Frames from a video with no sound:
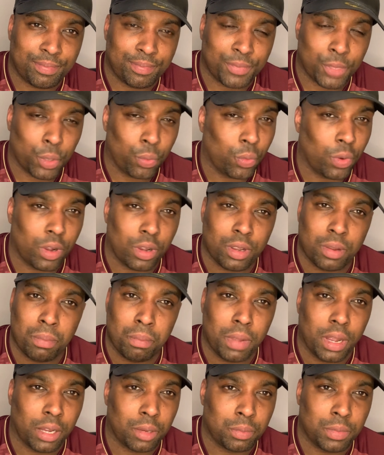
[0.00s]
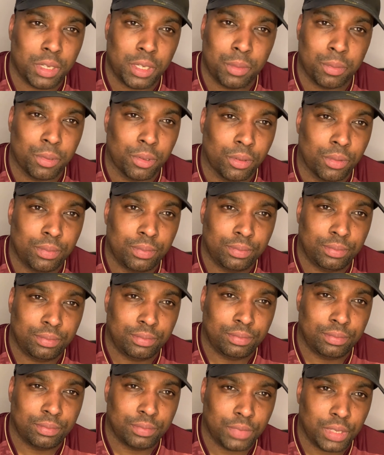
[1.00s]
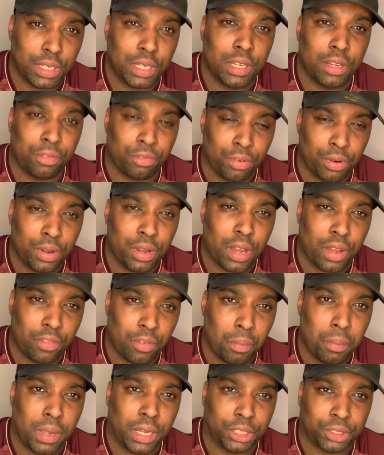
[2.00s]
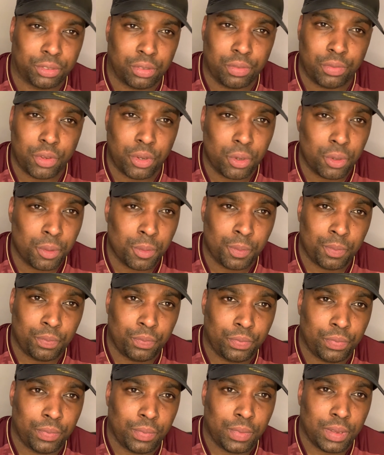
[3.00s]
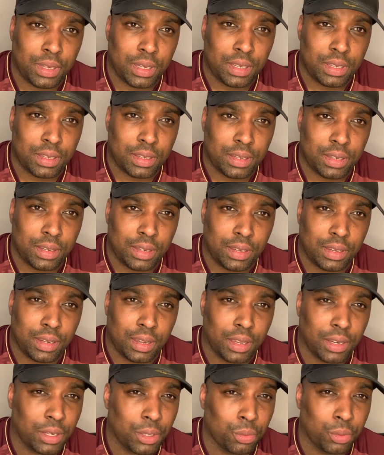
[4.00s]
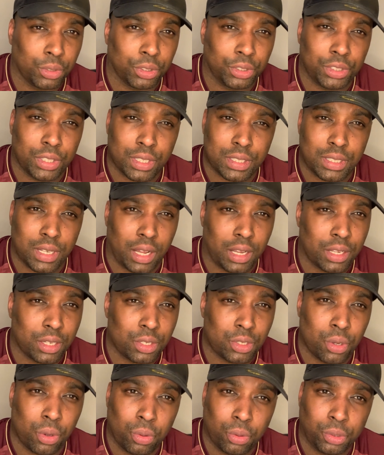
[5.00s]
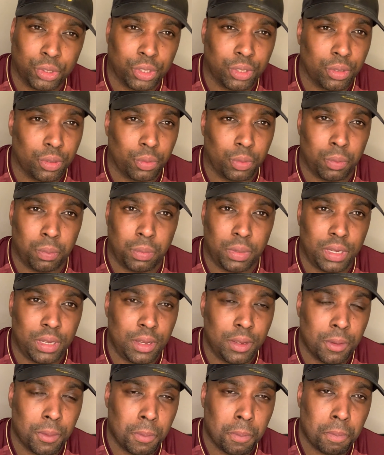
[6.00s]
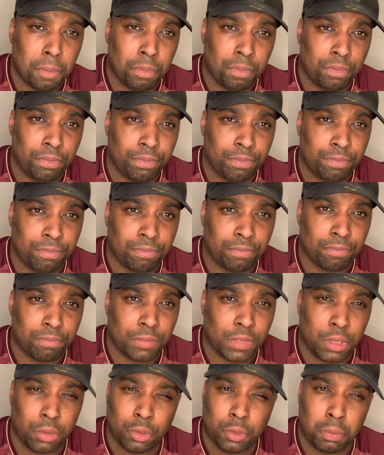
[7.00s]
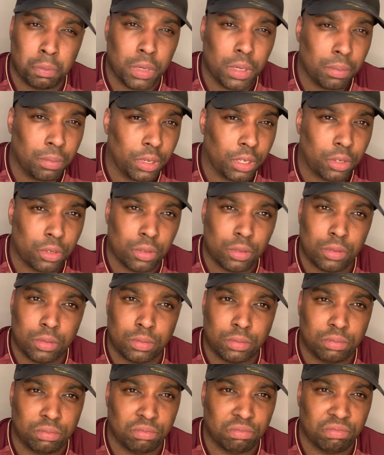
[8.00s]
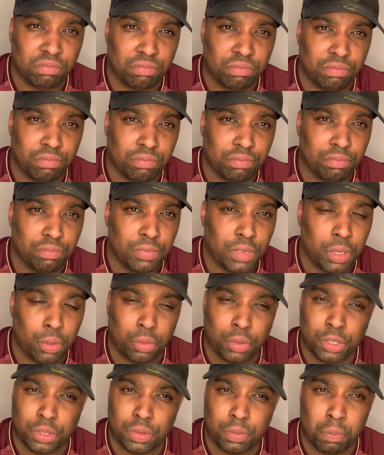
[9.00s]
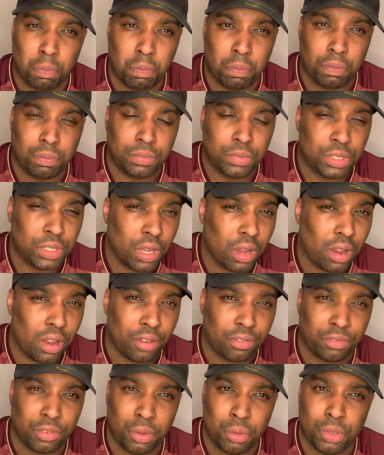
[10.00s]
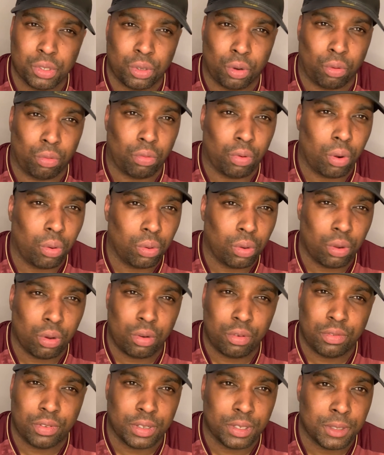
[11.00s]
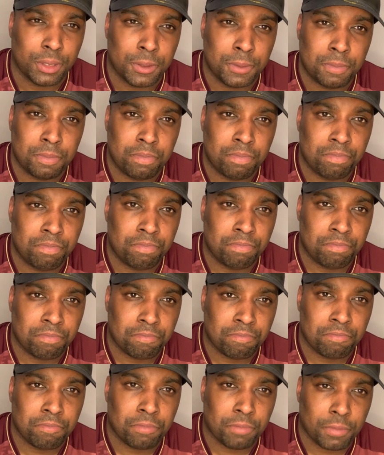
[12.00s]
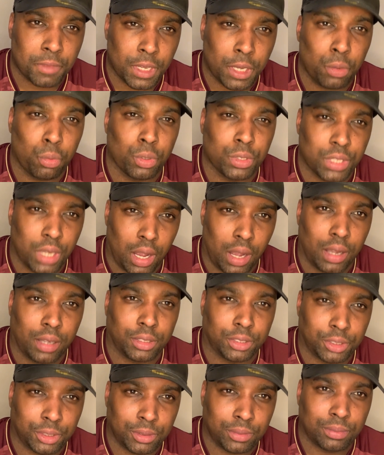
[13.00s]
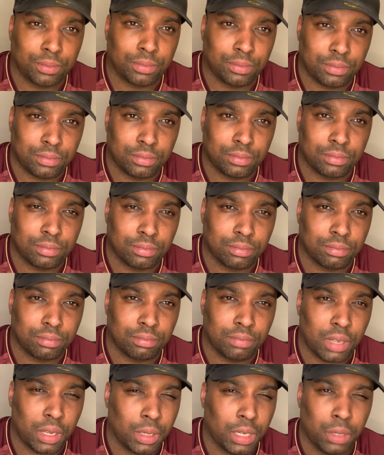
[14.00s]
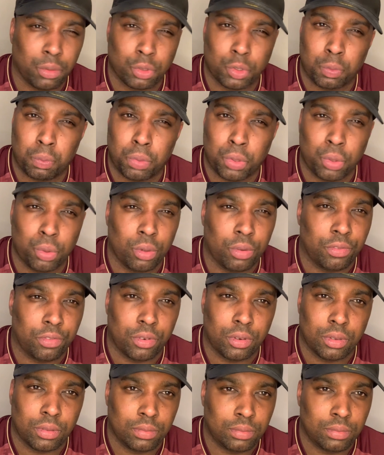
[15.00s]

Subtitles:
Welcome back, people. You're here for another match review, and it was just like I told you it would be. It was biblical, it was tough, it was a rollover, it was harsh, and it was beautiful.